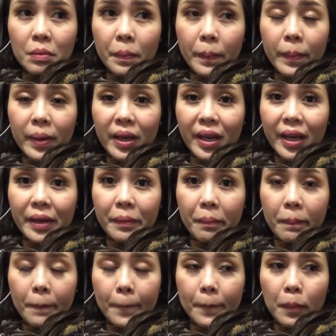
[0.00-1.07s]
big
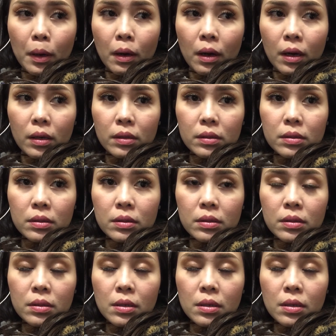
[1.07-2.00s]
bucks.